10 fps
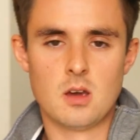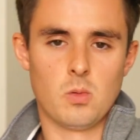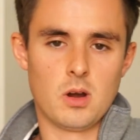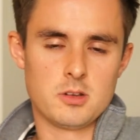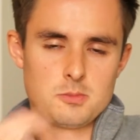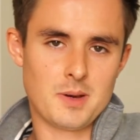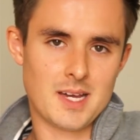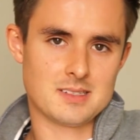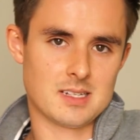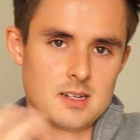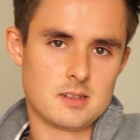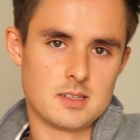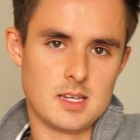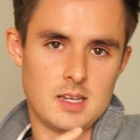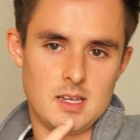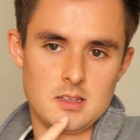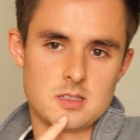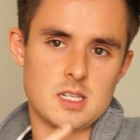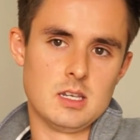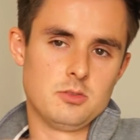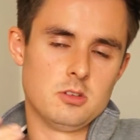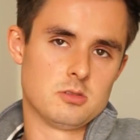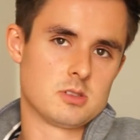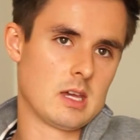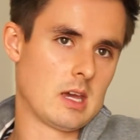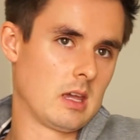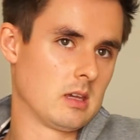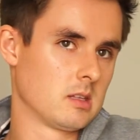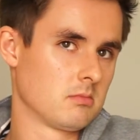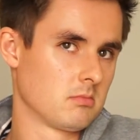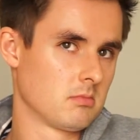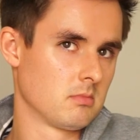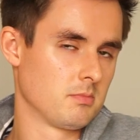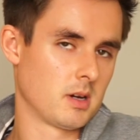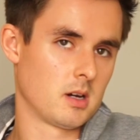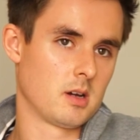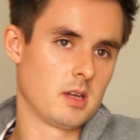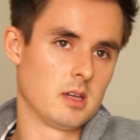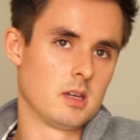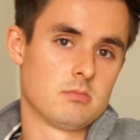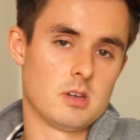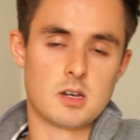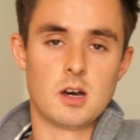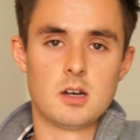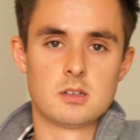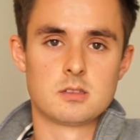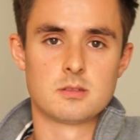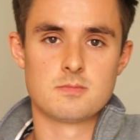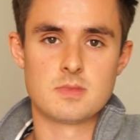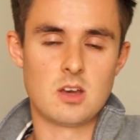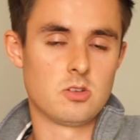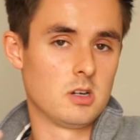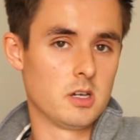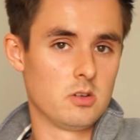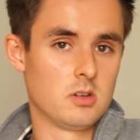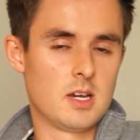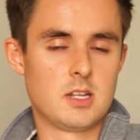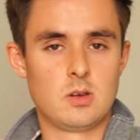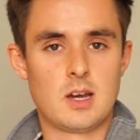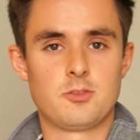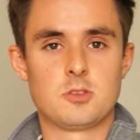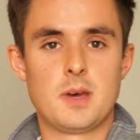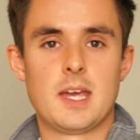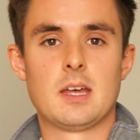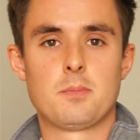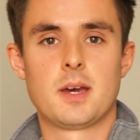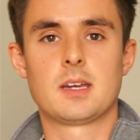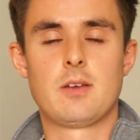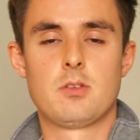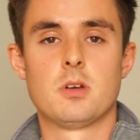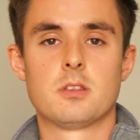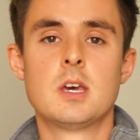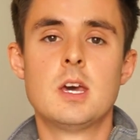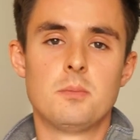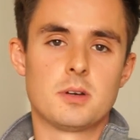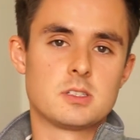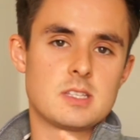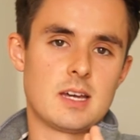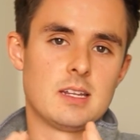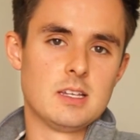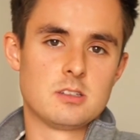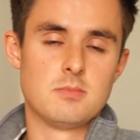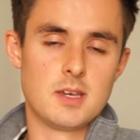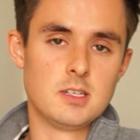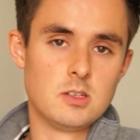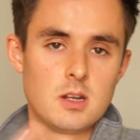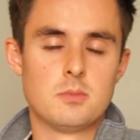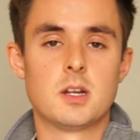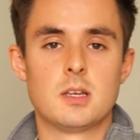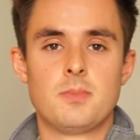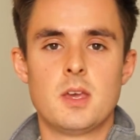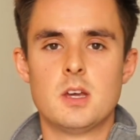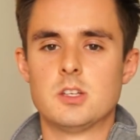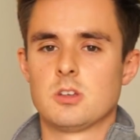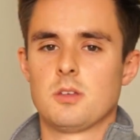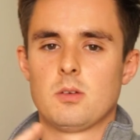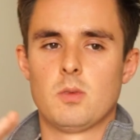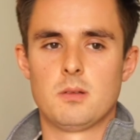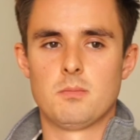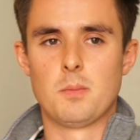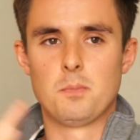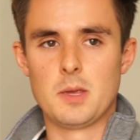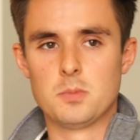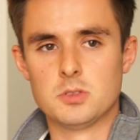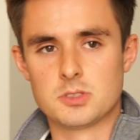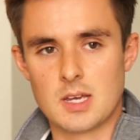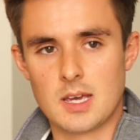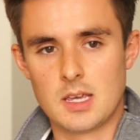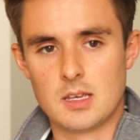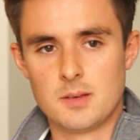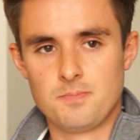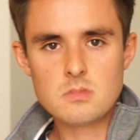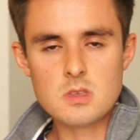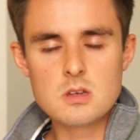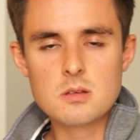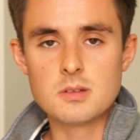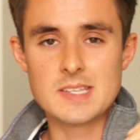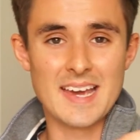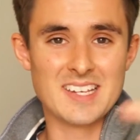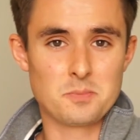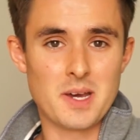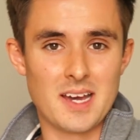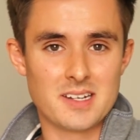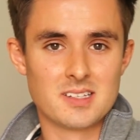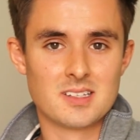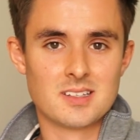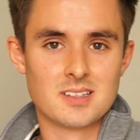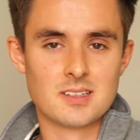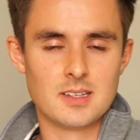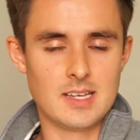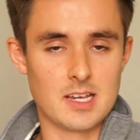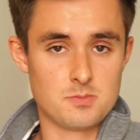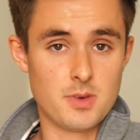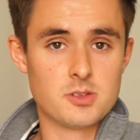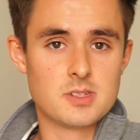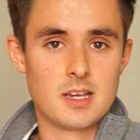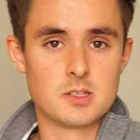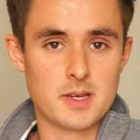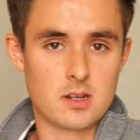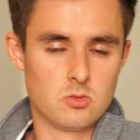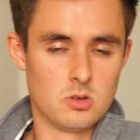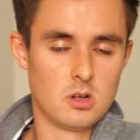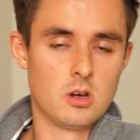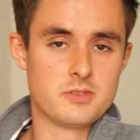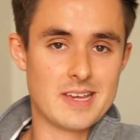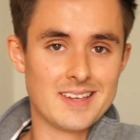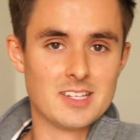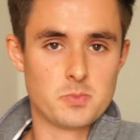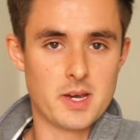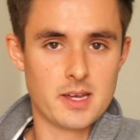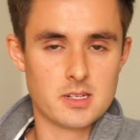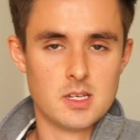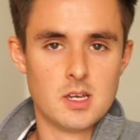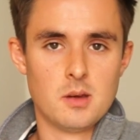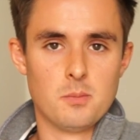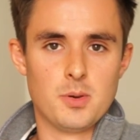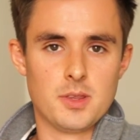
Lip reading: Whereas bad debt is if you say buy a car on a loan and you have to pay that back every month, because that isn't making you any money. So I think when people say debt is bad, yes, most debt is bad, or a lot of debt is bad, but